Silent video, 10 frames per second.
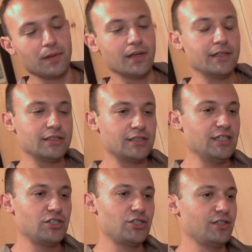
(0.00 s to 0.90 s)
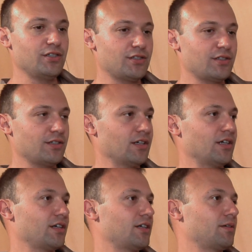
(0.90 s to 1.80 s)
Each yeast
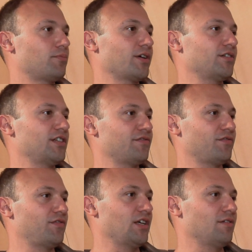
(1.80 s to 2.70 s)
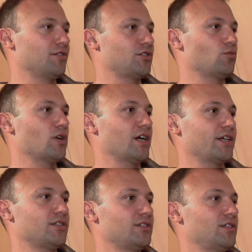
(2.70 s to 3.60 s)
can bring out different flavors in
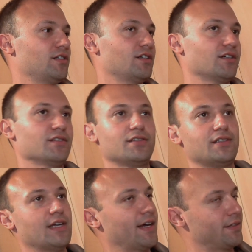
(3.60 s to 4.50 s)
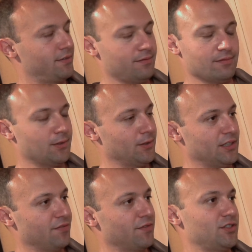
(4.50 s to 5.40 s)
wines, act totally
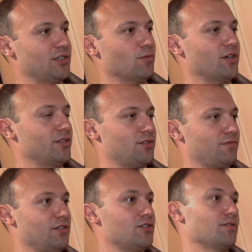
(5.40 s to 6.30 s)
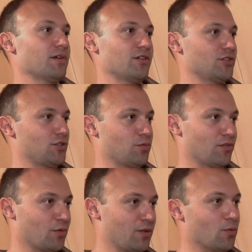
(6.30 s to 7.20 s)
different. Some wines yeast are better just for
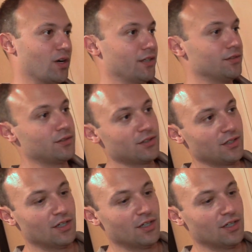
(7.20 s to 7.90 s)
white wines.